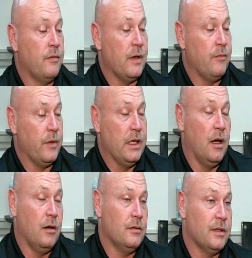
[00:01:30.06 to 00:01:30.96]
If, if we
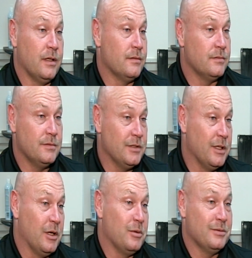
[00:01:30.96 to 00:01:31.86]
don't, then, you
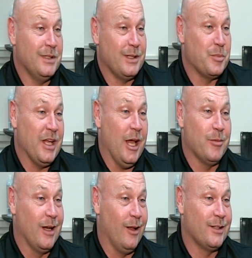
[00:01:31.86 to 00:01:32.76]
know, it could be
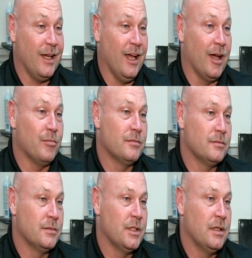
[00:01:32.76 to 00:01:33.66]
happening all the time.
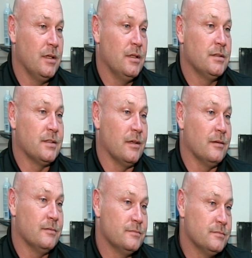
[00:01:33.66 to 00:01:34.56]

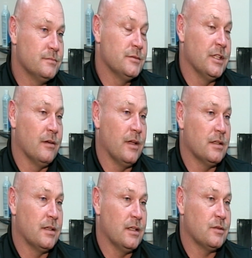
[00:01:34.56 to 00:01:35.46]
So, you know,
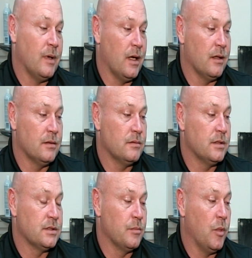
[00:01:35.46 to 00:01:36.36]
that, that's why
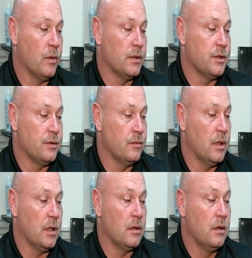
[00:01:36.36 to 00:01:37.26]
it's important
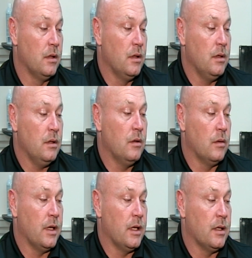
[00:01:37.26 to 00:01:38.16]
to uh,
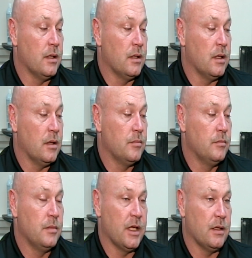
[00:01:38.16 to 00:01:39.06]
go ahead and uh,
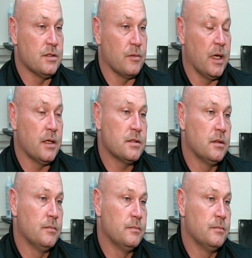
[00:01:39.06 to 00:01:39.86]
make these arrests.